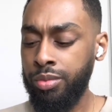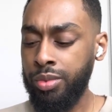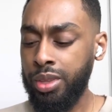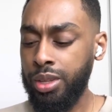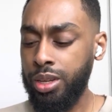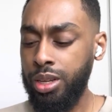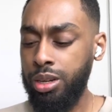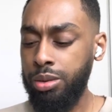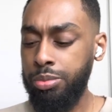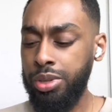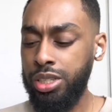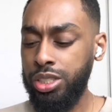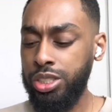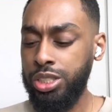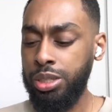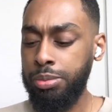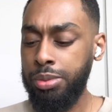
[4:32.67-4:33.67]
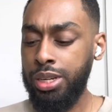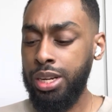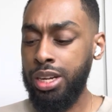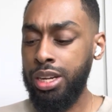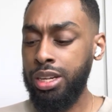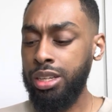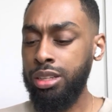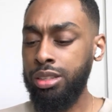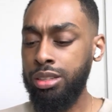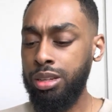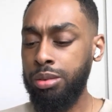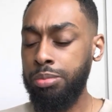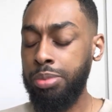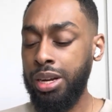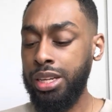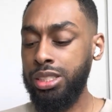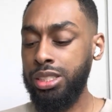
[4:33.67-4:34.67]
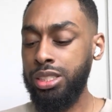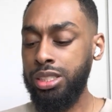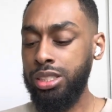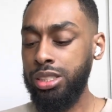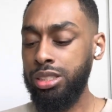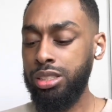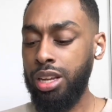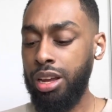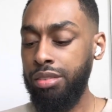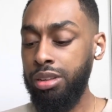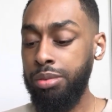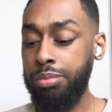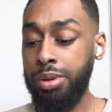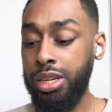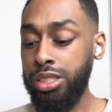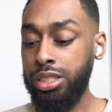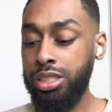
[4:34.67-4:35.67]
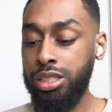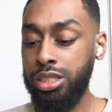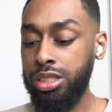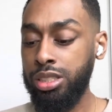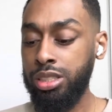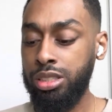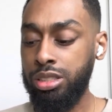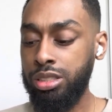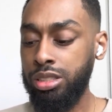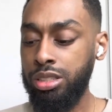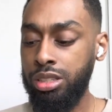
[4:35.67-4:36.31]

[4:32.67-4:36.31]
Could have been a Gemini, a Pisces, heavy Pisces.